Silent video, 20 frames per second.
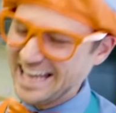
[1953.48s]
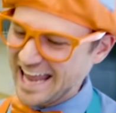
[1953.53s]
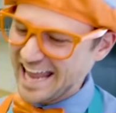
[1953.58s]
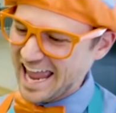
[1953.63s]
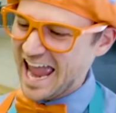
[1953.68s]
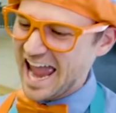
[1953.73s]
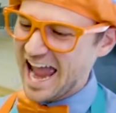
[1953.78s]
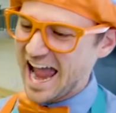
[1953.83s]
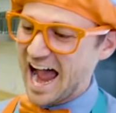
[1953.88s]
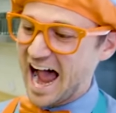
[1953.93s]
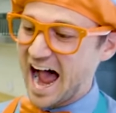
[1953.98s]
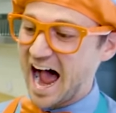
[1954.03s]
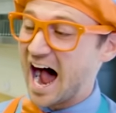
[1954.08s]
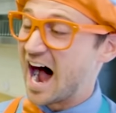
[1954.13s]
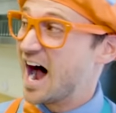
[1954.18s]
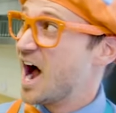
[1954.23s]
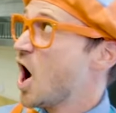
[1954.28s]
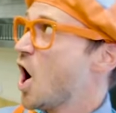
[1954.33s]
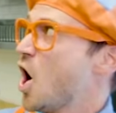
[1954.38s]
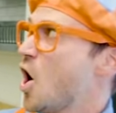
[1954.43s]

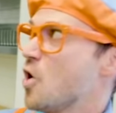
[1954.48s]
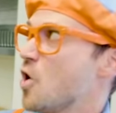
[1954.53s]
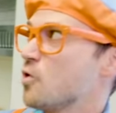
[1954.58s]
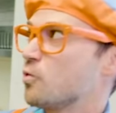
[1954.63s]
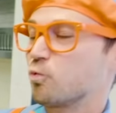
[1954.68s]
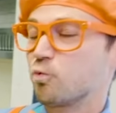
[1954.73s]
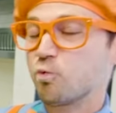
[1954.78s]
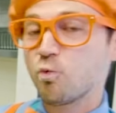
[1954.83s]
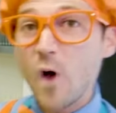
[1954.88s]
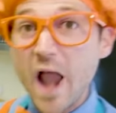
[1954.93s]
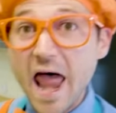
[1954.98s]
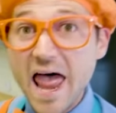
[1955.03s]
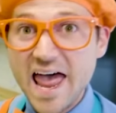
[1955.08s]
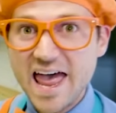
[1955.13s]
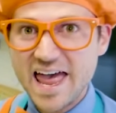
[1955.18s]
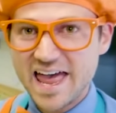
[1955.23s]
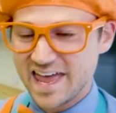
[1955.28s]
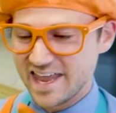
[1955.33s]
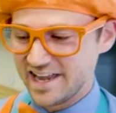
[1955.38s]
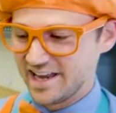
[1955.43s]
Yeah,
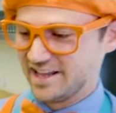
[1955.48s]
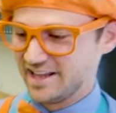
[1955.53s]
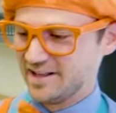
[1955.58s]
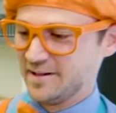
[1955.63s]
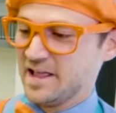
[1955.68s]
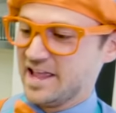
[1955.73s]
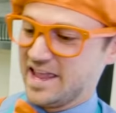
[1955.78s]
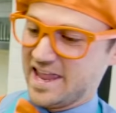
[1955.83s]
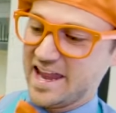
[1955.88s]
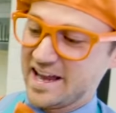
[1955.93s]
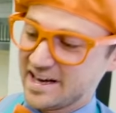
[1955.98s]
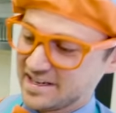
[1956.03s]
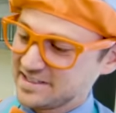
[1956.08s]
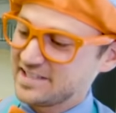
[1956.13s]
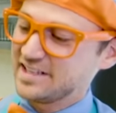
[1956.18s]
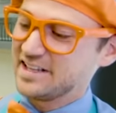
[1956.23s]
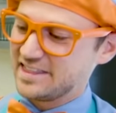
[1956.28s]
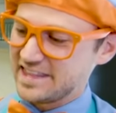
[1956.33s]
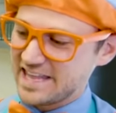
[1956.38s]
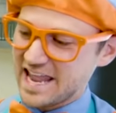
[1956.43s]
red,
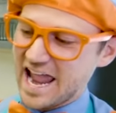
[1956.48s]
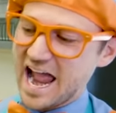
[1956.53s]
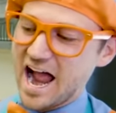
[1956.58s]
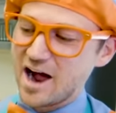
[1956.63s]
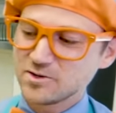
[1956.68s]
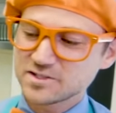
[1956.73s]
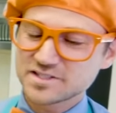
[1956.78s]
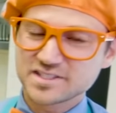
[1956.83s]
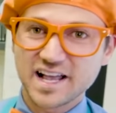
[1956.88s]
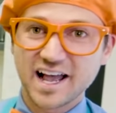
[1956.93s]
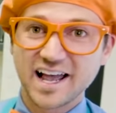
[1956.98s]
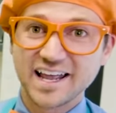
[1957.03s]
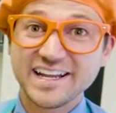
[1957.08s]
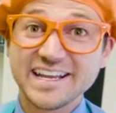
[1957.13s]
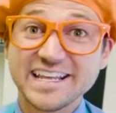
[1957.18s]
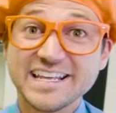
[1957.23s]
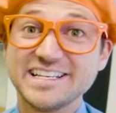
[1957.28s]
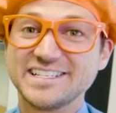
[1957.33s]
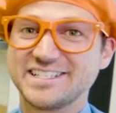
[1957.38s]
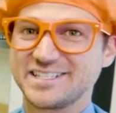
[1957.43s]
and the
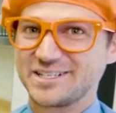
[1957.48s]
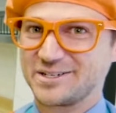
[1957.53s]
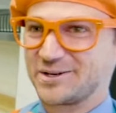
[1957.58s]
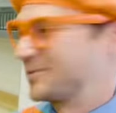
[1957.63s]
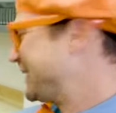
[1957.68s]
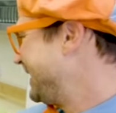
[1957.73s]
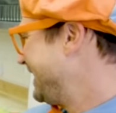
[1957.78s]
outside is